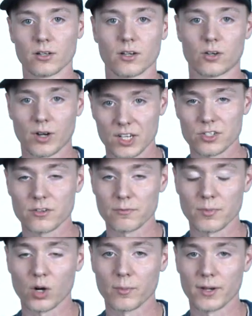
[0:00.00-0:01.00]
or aggressive
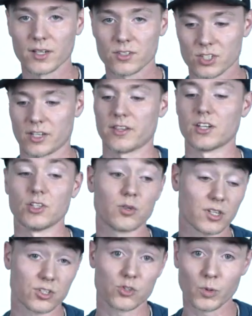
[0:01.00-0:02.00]
moments, and then you
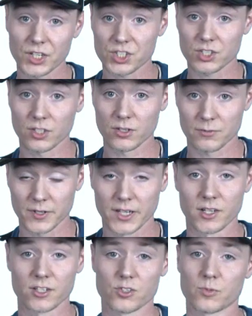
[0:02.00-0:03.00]
can switch to your
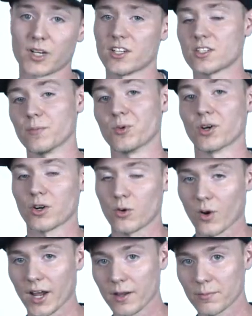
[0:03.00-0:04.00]
fingers when it's a more
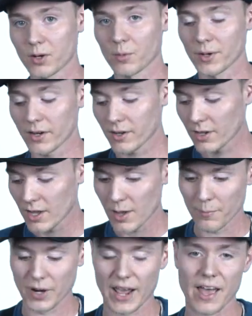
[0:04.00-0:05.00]
quiet moment.
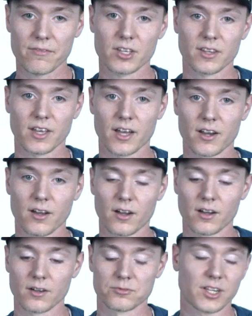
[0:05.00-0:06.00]
But having that
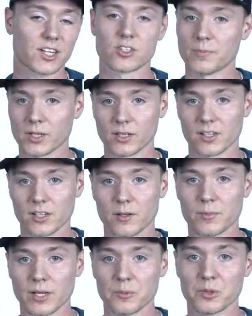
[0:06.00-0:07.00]
uh, flexibility to
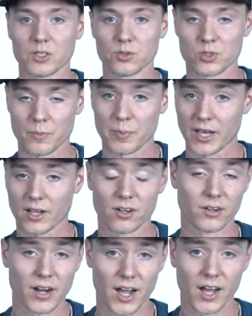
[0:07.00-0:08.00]
be able to use a pick
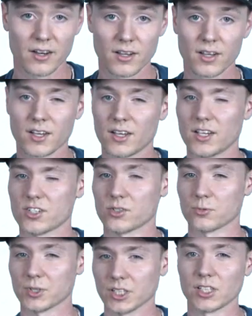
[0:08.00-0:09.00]
or not is
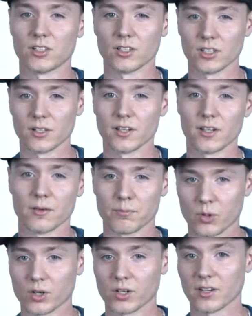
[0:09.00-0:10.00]
a really good and
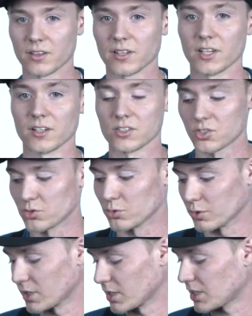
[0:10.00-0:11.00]
important thing
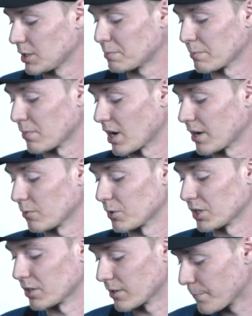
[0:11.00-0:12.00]
to uh, keep in mind
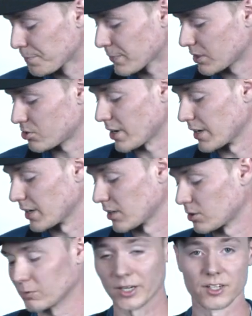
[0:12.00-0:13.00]
when you're trying to
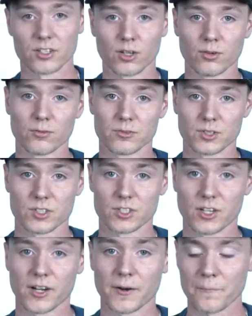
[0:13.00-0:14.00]
get the right tone for a
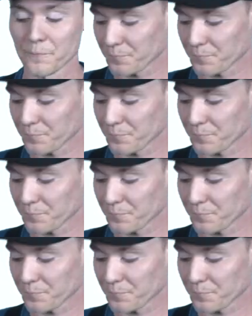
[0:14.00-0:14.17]
song.